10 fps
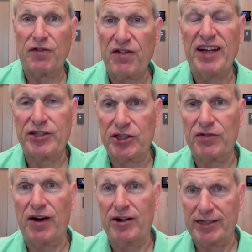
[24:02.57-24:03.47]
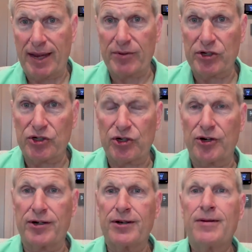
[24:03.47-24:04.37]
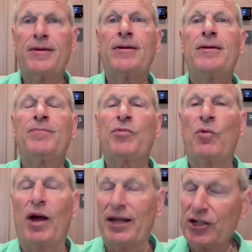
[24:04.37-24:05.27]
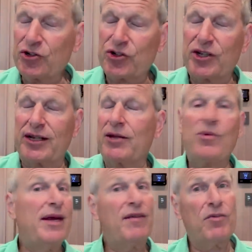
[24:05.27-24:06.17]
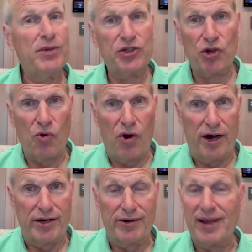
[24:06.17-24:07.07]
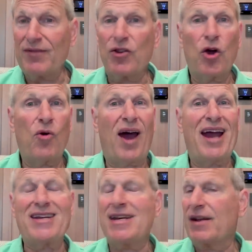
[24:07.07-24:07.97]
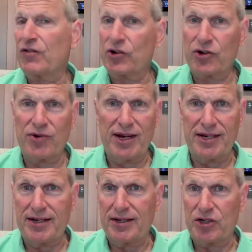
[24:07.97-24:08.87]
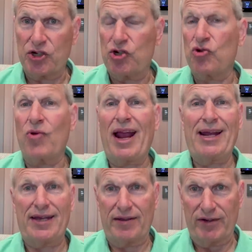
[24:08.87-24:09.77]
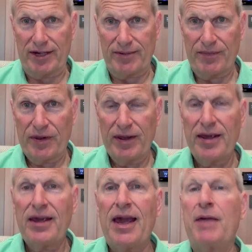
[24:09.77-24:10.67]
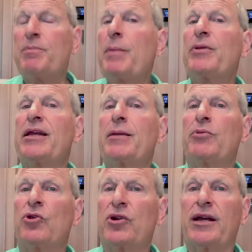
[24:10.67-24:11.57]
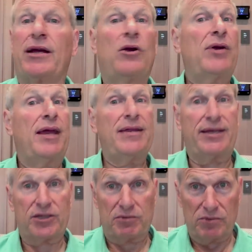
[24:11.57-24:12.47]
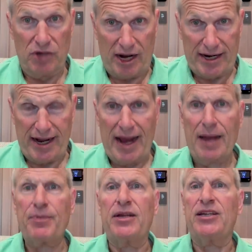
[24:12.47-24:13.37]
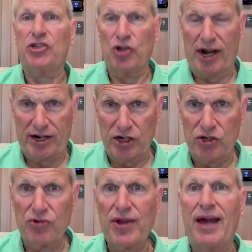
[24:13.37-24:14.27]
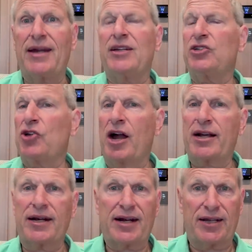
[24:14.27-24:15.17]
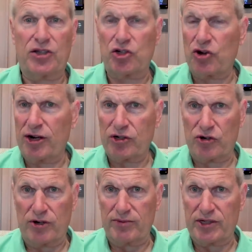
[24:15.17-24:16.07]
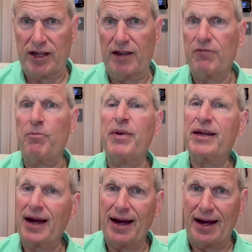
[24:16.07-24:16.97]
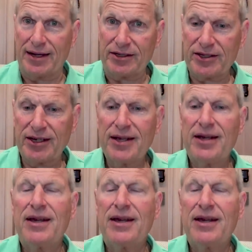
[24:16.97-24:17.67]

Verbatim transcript: offense as far as I'm concerned. Well, interestingly, we never missed a quarter, even though I never agreed to do any of it. And people end up learning, okay, that's not going to happen. He's not going to do that. And he's not going to cut the short term stuff because